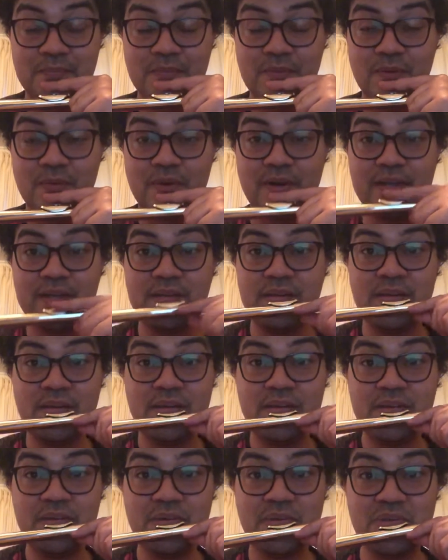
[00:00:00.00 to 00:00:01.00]
right?
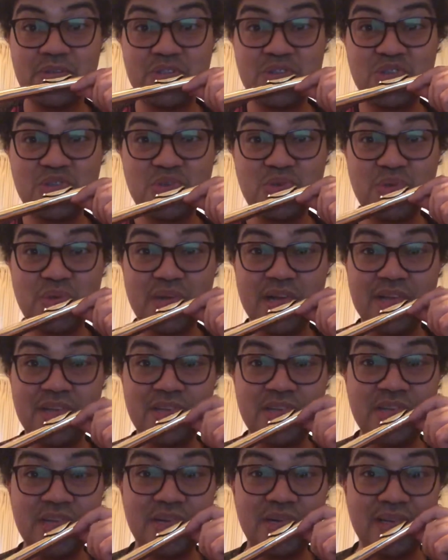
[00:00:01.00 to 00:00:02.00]
You're
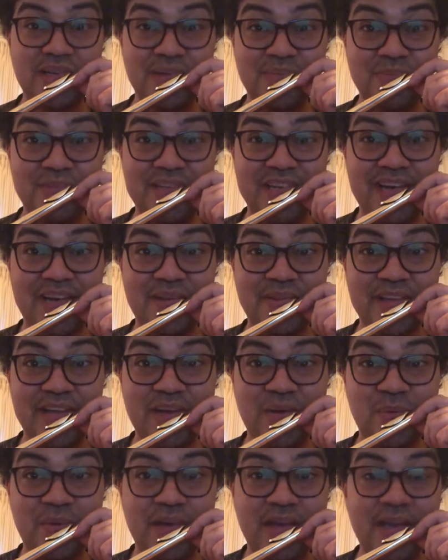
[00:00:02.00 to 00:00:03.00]
stretching your lip down
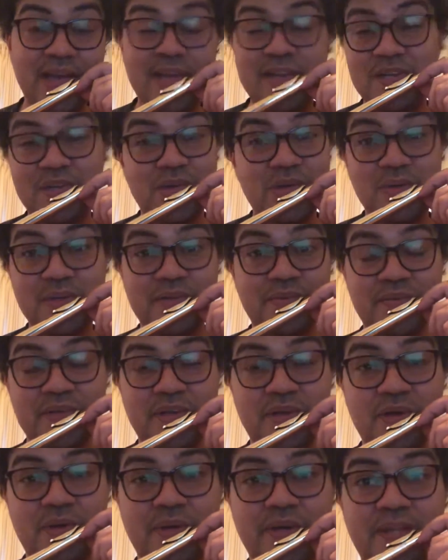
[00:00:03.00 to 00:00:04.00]
that way and you don't even
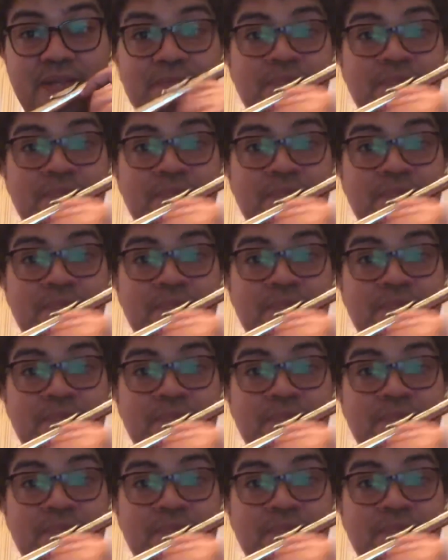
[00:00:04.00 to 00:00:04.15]
know it.